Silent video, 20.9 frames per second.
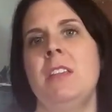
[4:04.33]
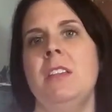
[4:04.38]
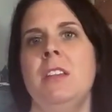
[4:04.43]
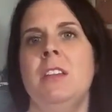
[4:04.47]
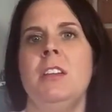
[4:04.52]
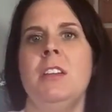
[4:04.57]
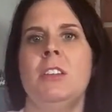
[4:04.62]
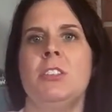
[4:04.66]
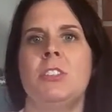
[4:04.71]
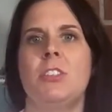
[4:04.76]

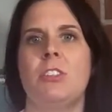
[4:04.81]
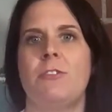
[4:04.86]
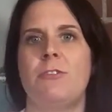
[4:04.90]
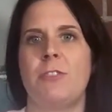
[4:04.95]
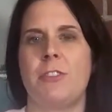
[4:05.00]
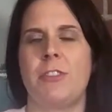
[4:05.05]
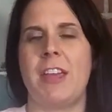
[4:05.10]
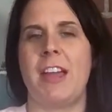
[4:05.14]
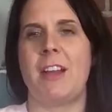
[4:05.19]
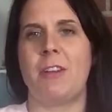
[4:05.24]
So for
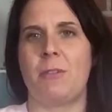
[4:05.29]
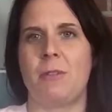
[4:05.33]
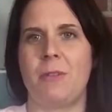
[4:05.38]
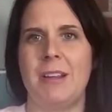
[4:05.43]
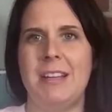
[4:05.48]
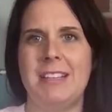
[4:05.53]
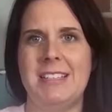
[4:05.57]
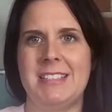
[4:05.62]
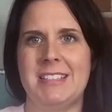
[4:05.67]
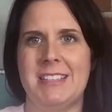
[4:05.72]
that
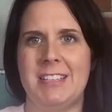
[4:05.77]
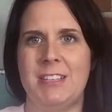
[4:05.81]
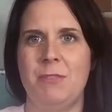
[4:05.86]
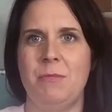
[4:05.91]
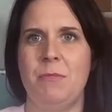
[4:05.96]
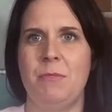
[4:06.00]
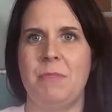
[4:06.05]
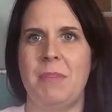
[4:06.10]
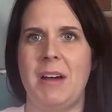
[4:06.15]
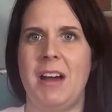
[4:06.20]
reason,
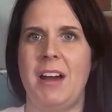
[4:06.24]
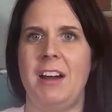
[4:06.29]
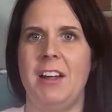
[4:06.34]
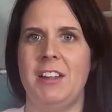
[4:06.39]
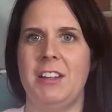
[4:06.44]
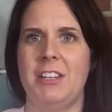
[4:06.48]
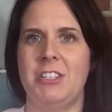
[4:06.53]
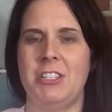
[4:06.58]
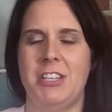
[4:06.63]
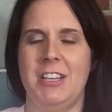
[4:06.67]

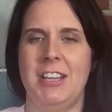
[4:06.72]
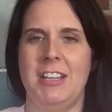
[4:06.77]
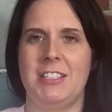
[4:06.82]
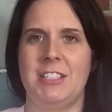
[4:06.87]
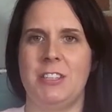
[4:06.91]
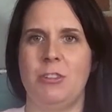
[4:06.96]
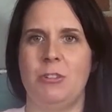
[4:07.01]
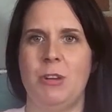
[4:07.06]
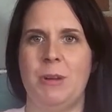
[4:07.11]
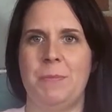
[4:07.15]
biology has
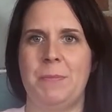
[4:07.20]
equipped